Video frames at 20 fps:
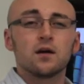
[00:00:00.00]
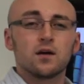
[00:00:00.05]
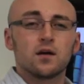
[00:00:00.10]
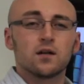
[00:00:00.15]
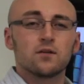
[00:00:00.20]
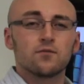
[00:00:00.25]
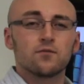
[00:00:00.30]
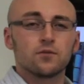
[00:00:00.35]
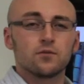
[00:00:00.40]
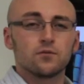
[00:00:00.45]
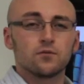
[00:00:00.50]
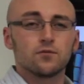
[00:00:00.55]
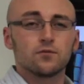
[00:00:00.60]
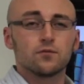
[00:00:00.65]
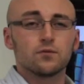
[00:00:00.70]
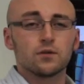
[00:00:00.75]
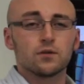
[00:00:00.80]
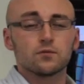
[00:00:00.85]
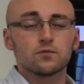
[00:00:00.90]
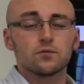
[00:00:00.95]
And if
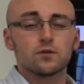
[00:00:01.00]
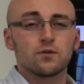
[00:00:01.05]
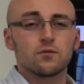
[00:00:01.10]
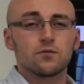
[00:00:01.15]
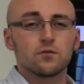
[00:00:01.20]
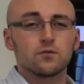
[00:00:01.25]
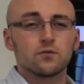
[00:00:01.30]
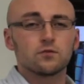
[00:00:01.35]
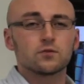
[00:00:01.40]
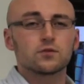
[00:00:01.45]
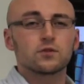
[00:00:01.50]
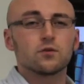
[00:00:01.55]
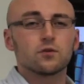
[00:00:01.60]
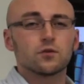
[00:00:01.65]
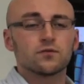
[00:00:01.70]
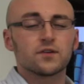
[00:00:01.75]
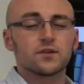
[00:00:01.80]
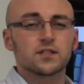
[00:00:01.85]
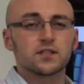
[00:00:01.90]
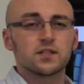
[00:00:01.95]
you do see
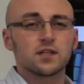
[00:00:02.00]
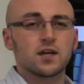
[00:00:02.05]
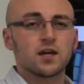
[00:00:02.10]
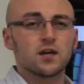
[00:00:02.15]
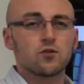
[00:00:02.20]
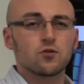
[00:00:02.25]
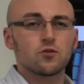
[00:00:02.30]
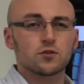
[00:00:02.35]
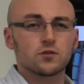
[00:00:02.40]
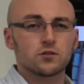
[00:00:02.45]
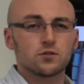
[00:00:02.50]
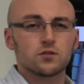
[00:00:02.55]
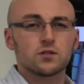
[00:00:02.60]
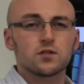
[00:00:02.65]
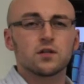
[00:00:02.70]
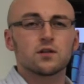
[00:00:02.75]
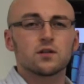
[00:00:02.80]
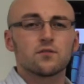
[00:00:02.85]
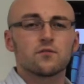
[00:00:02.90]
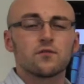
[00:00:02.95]
your investigations, you'd
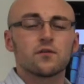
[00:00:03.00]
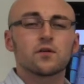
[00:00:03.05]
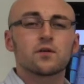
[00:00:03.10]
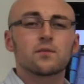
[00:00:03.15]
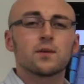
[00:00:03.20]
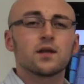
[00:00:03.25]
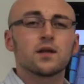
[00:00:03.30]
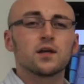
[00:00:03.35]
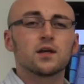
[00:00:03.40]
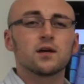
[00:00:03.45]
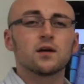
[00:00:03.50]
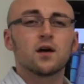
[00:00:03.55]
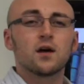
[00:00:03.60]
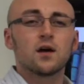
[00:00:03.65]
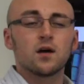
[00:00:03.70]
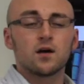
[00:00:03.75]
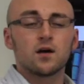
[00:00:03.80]
see that very many